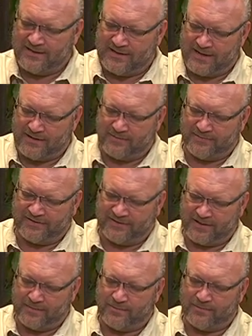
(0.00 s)
Now,
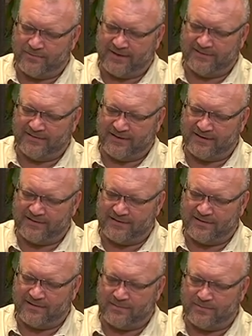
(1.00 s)
Singapore recently,
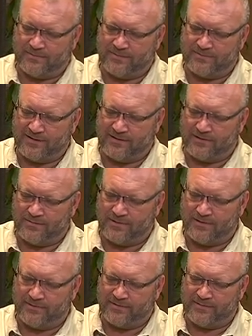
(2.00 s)
we've done a lot of
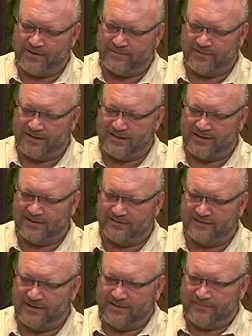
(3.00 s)
work with them over the
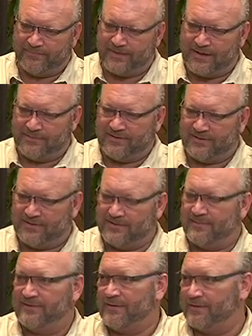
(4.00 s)
years. They've
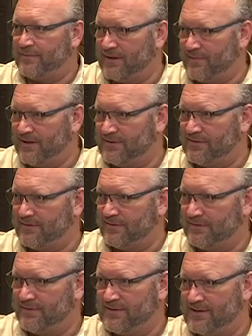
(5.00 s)
positioned themselves very much as
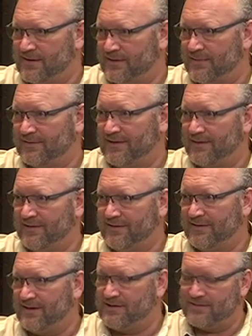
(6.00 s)
the fintech of
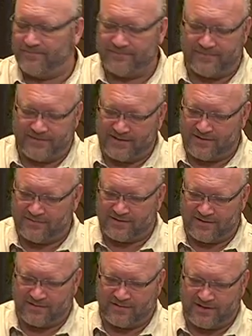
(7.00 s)
Southeast Asia, you know,
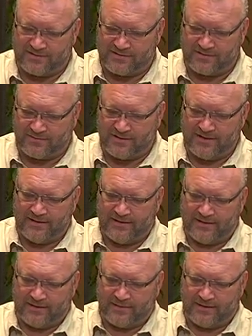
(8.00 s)
done a great job.
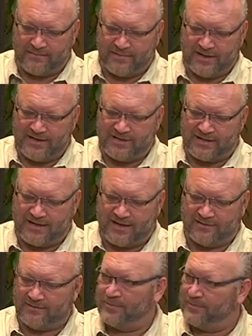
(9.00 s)
But Malaysia
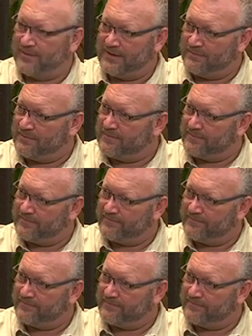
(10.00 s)
has more people.